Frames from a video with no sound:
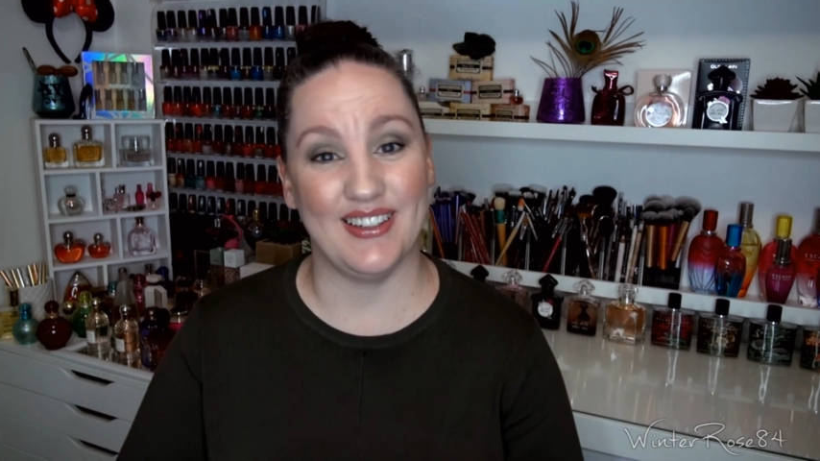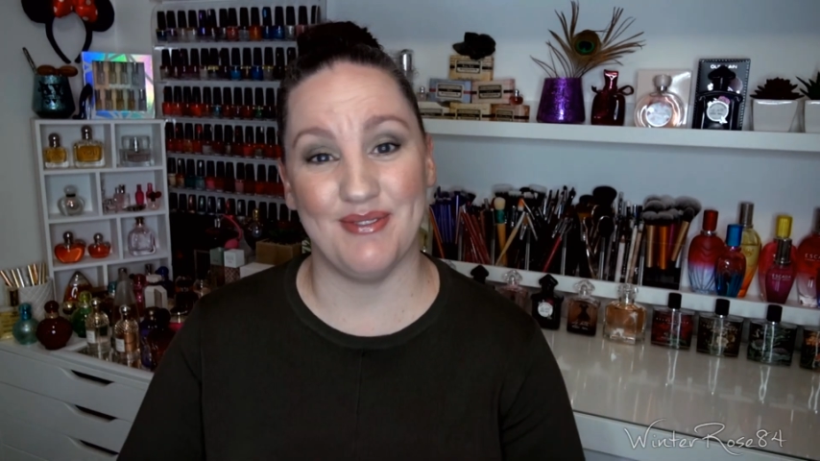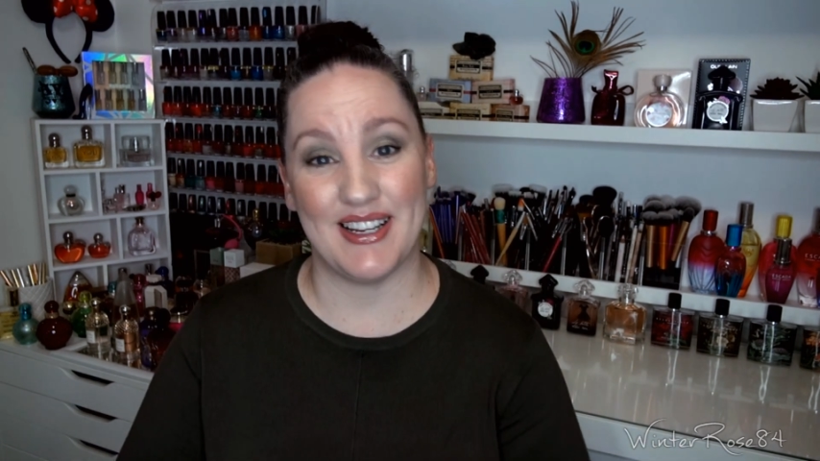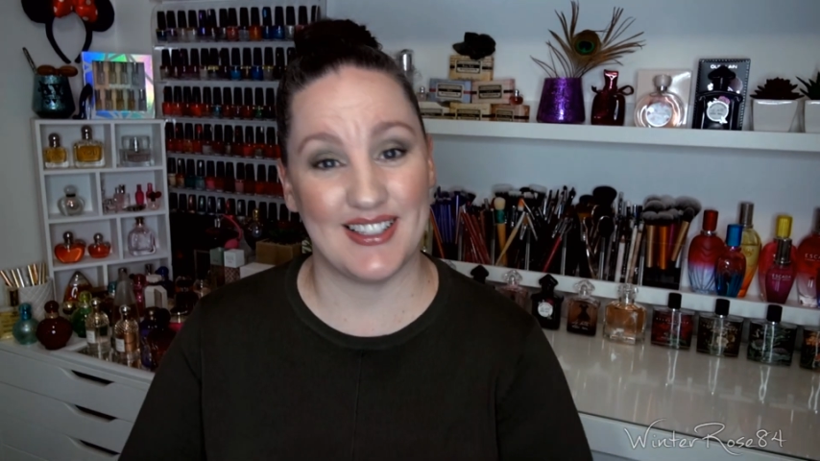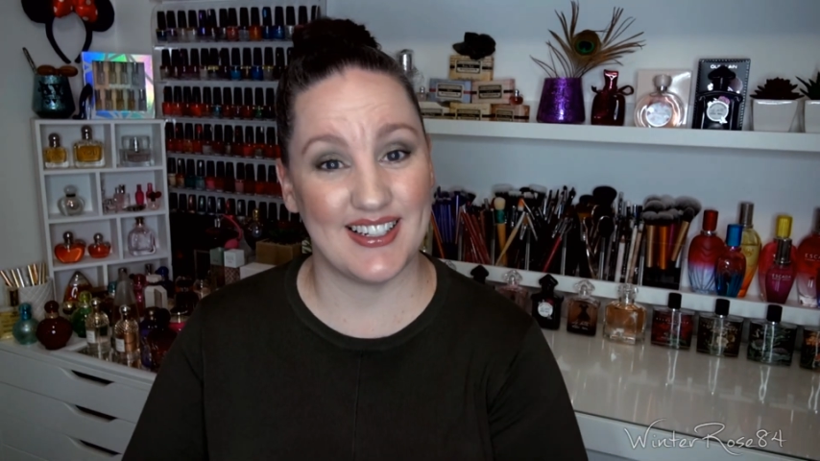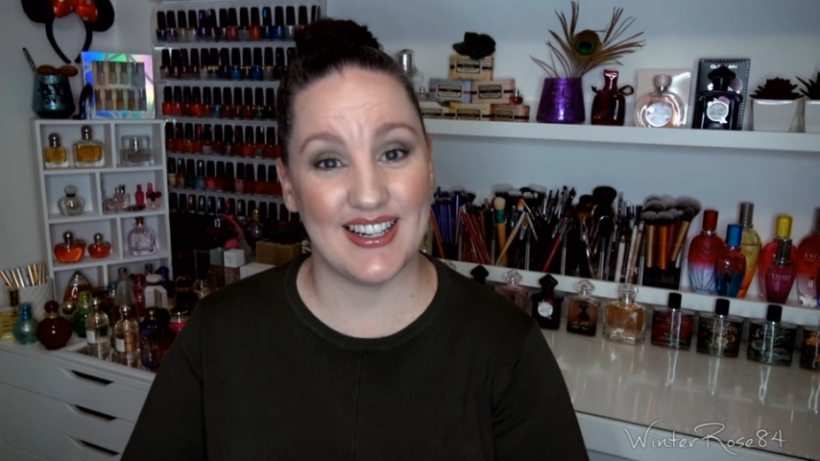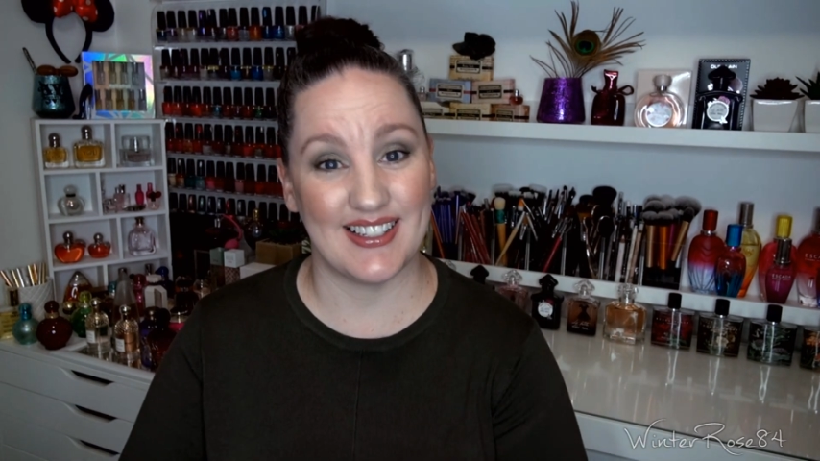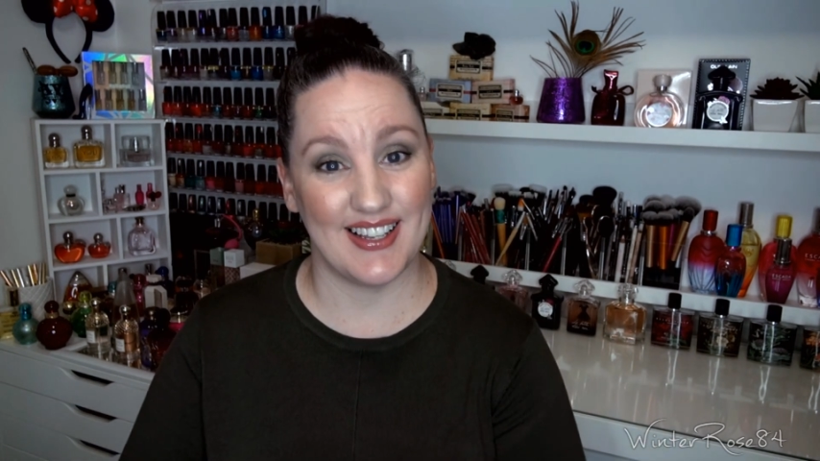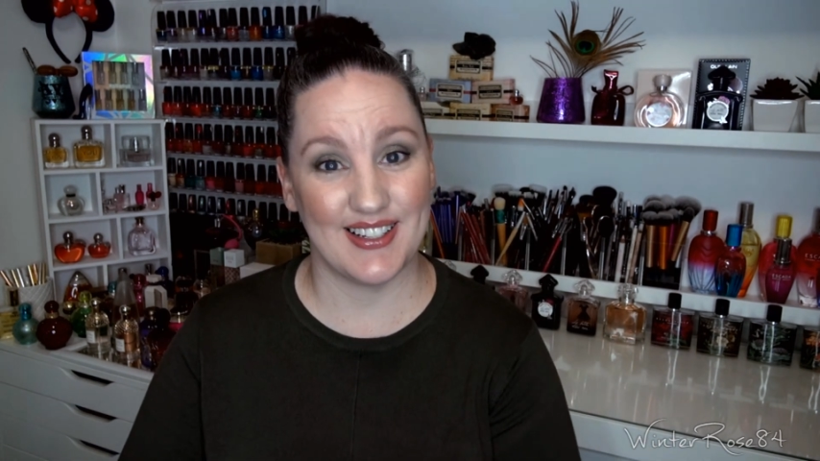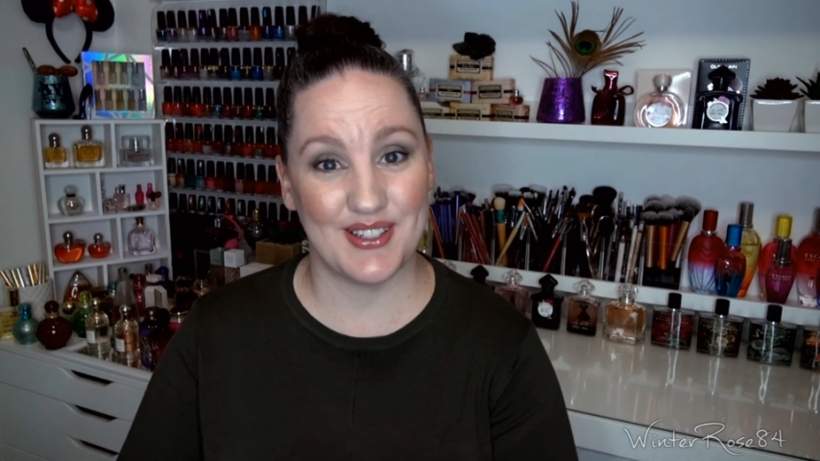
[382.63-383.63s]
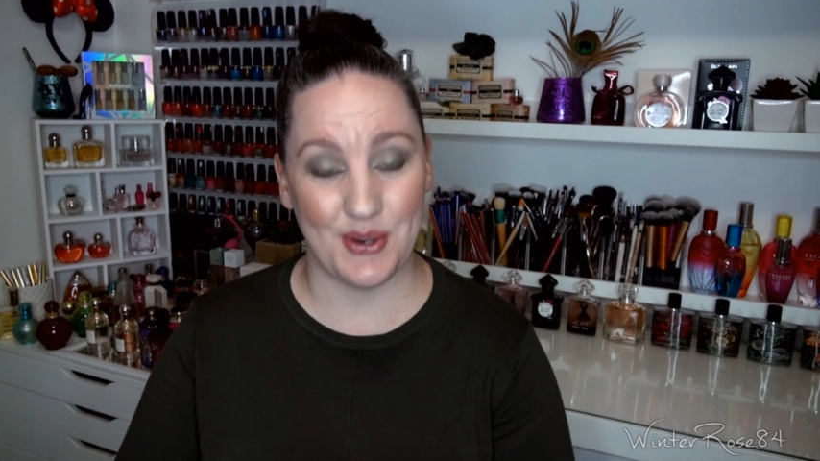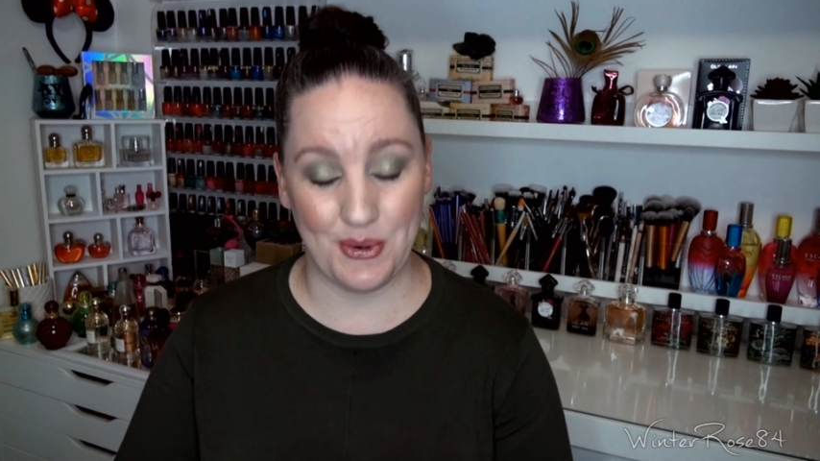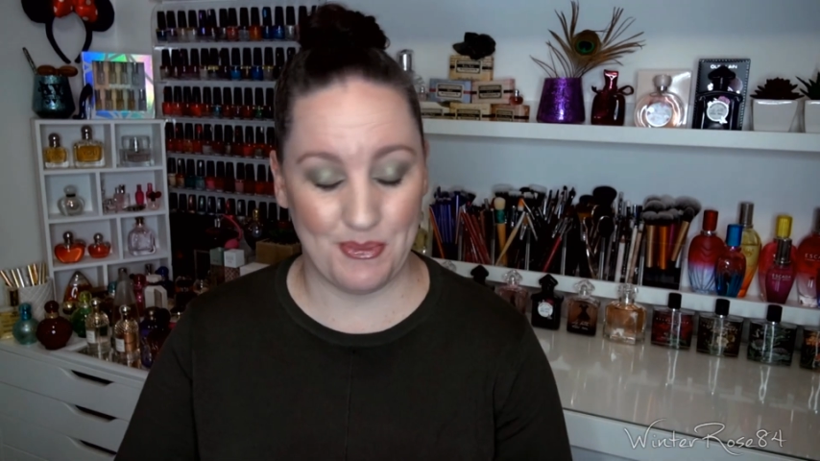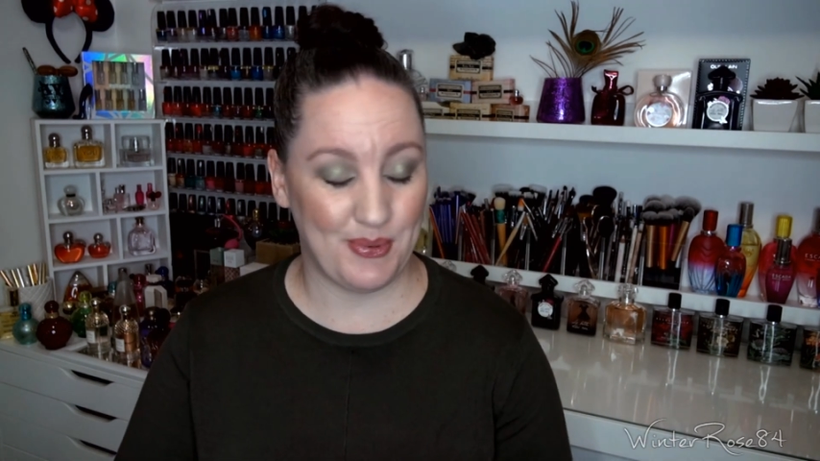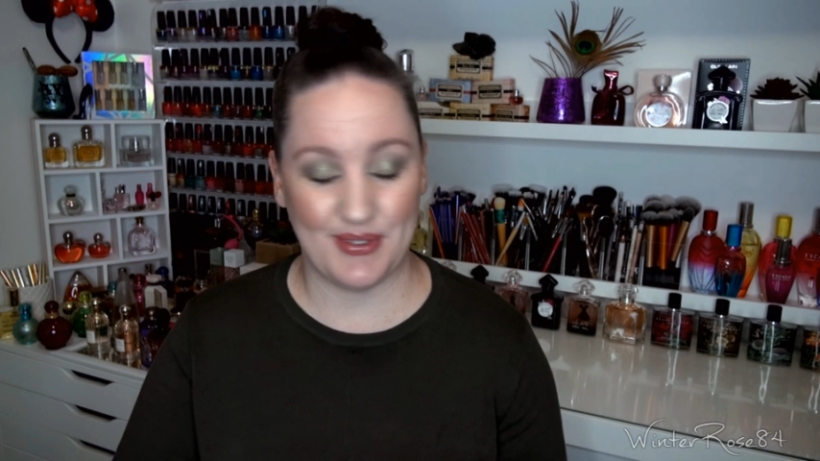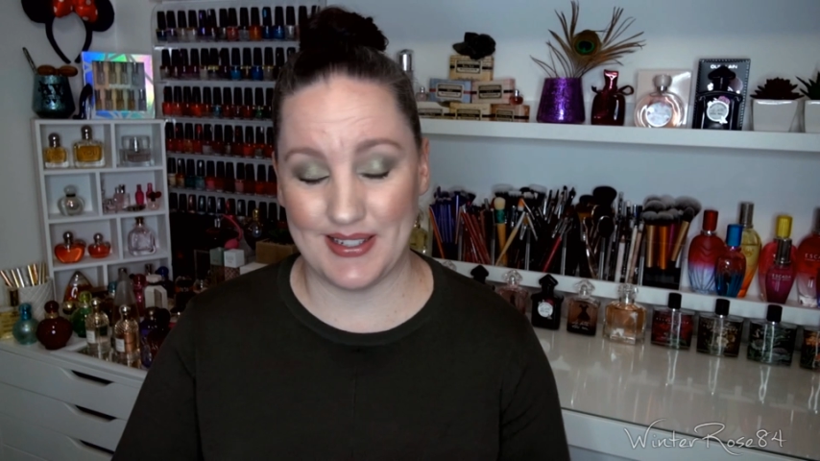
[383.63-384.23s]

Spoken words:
that makes it taste like soap.